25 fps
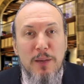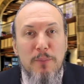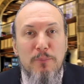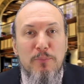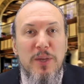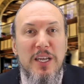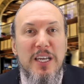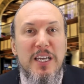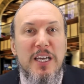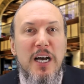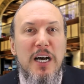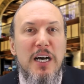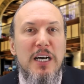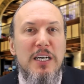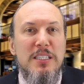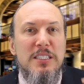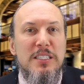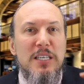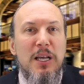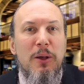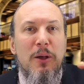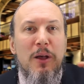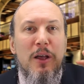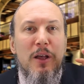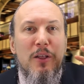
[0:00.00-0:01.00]

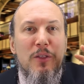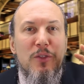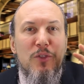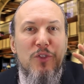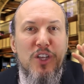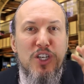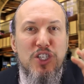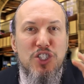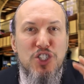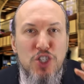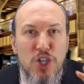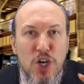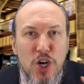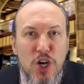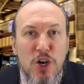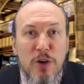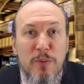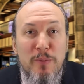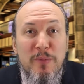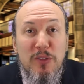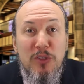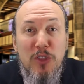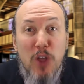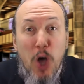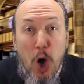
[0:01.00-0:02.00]
Because the
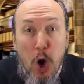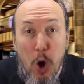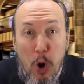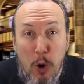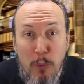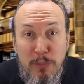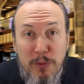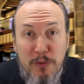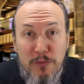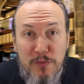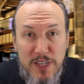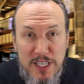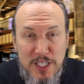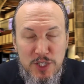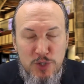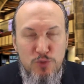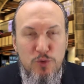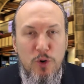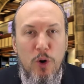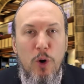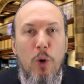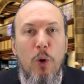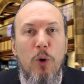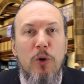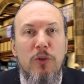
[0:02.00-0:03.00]
term, the hope of
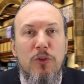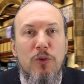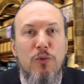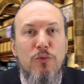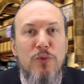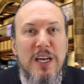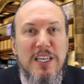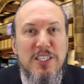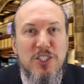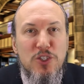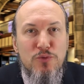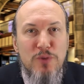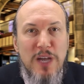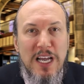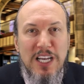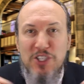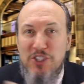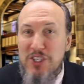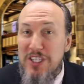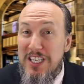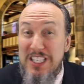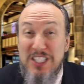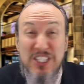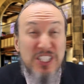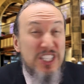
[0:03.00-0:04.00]
Israel or the
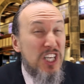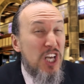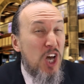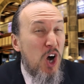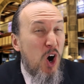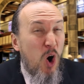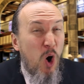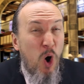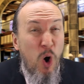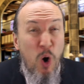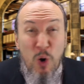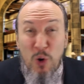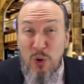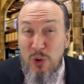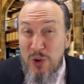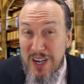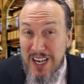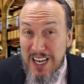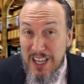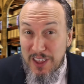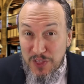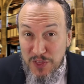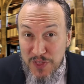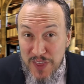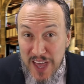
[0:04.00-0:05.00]
resurrection, is the
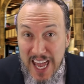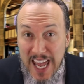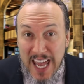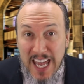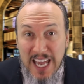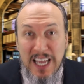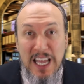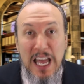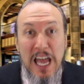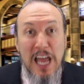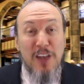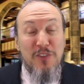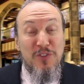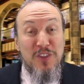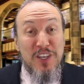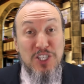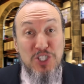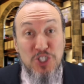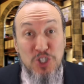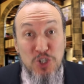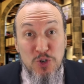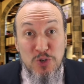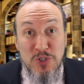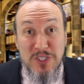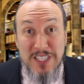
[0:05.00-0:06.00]
only thing the
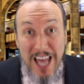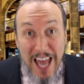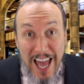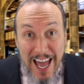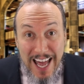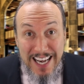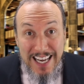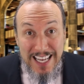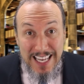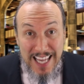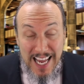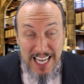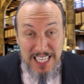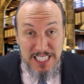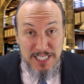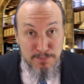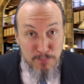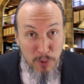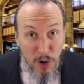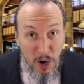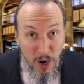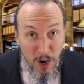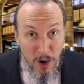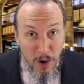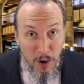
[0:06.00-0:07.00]
Jews had against
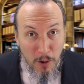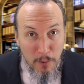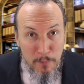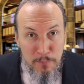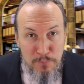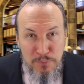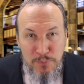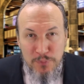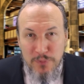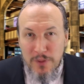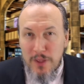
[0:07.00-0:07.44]
Paul.